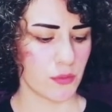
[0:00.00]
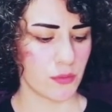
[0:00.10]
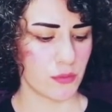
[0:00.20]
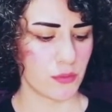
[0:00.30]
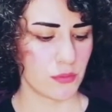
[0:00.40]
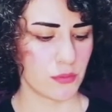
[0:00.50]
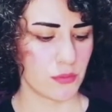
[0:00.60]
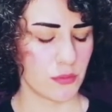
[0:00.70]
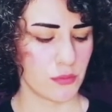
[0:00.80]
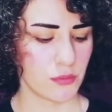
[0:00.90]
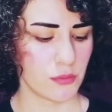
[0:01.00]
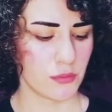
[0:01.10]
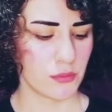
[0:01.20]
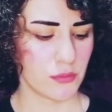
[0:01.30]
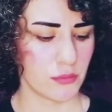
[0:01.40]

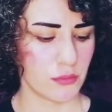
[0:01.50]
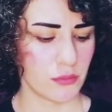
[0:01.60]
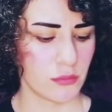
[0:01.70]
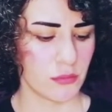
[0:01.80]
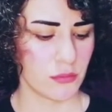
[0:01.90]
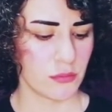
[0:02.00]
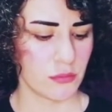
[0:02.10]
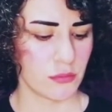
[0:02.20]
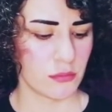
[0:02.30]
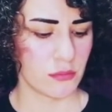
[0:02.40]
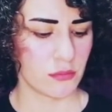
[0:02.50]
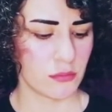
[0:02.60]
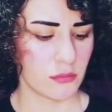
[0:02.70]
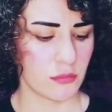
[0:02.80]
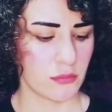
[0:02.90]

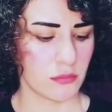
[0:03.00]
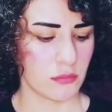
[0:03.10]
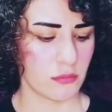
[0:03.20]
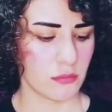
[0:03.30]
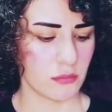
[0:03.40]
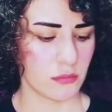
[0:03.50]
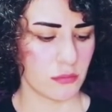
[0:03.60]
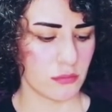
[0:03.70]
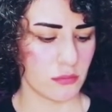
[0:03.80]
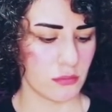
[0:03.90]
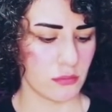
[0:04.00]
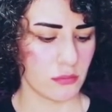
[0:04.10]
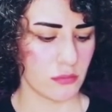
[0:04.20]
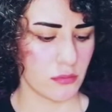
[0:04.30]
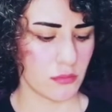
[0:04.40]

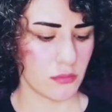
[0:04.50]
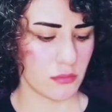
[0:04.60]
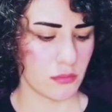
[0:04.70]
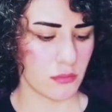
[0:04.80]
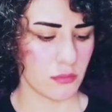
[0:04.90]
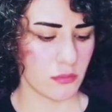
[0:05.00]
(no one is talking)